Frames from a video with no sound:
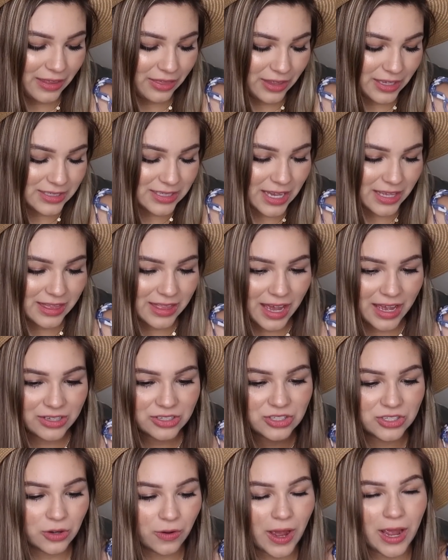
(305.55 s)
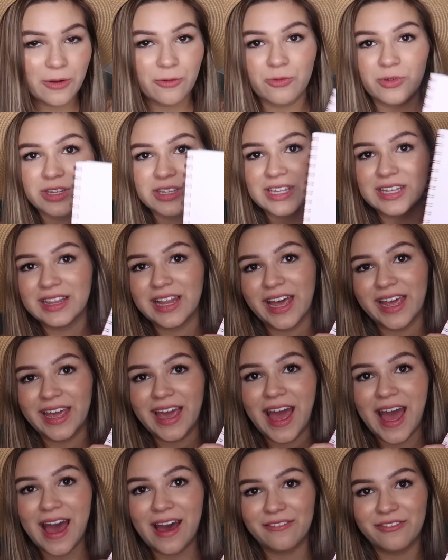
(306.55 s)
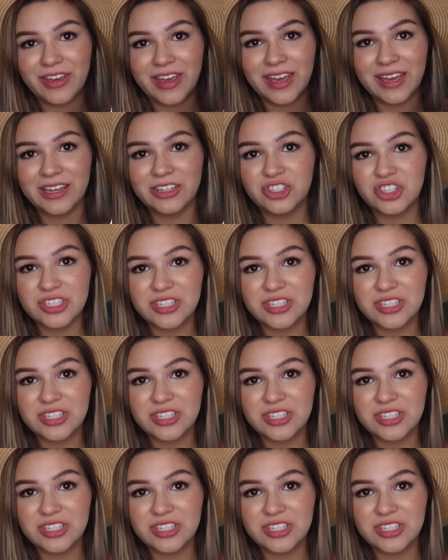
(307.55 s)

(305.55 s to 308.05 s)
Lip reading: things like that. So I really like having